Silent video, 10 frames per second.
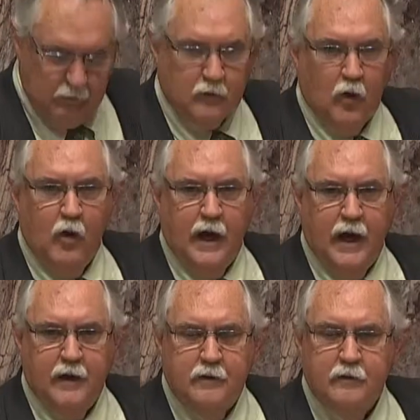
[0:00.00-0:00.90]
go
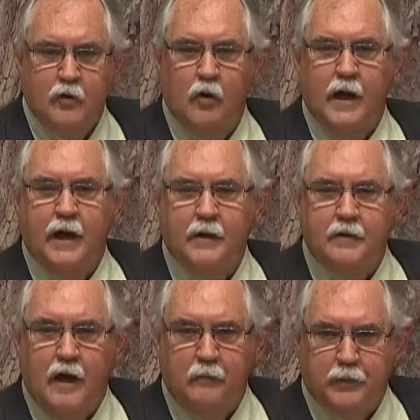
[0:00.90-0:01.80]
ahead,
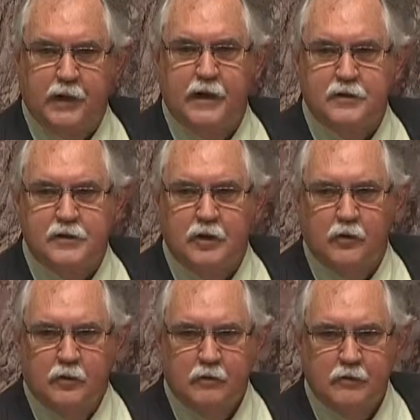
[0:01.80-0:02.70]
please
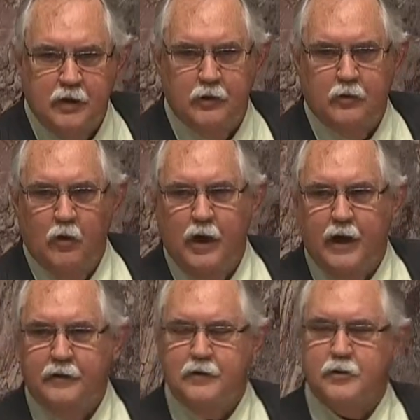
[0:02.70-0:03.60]
do. You go
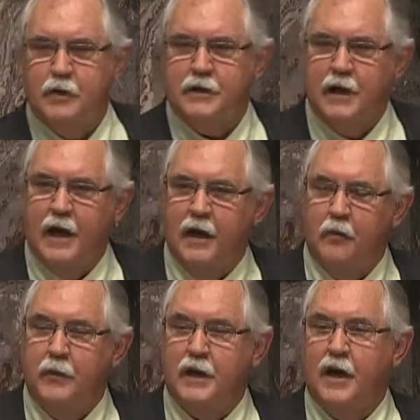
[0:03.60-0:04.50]
ahead and tweet that
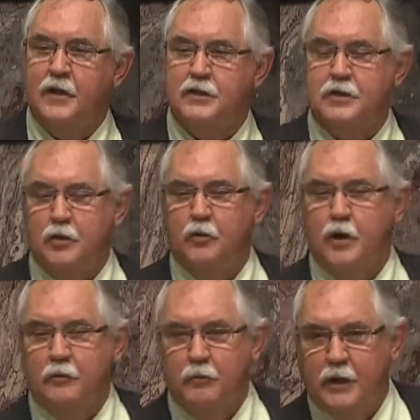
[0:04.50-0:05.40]
out, because you
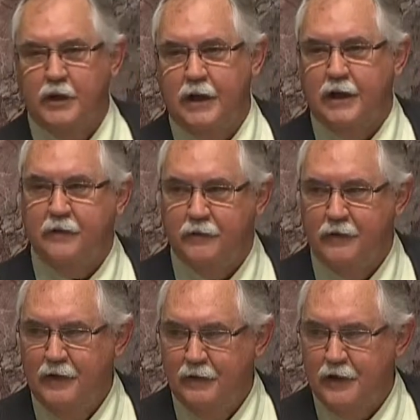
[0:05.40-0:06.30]
wouldn't believe
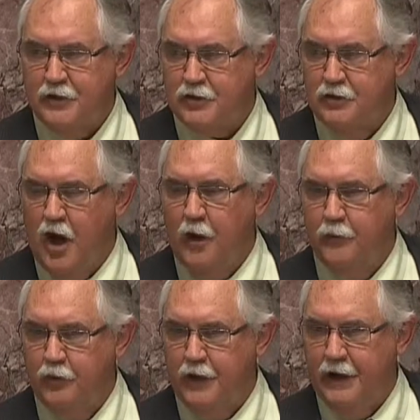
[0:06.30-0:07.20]
the
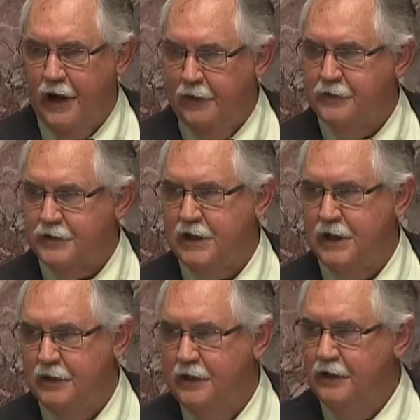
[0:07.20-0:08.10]
snobbery I've seen.